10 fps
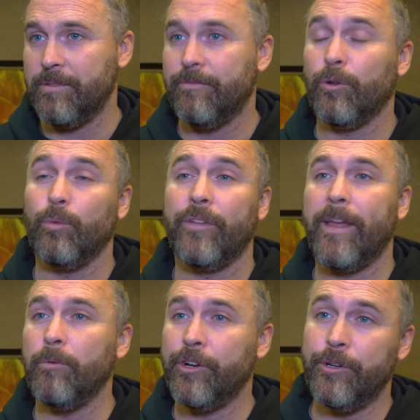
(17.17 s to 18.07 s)
for what
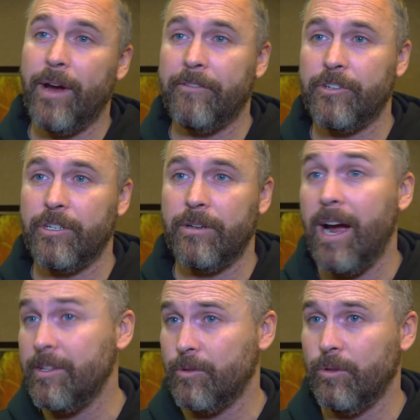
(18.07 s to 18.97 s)
they want to do after
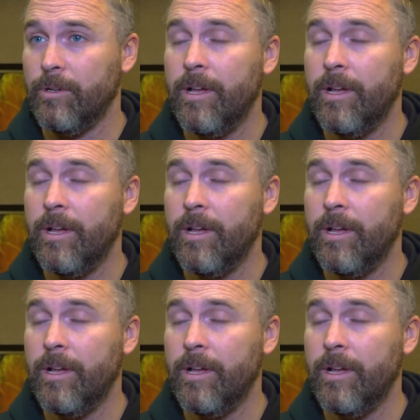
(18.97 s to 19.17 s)
high school.